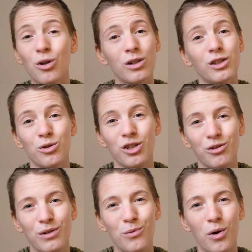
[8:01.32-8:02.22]
also
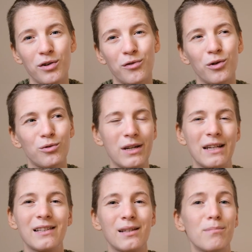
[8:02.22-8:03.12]
just really wonderful
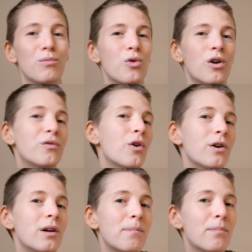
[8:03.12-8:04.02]
reading some more of
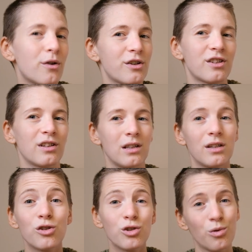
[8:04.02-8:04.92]
her
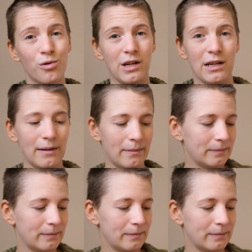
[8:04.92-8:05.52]
personal story.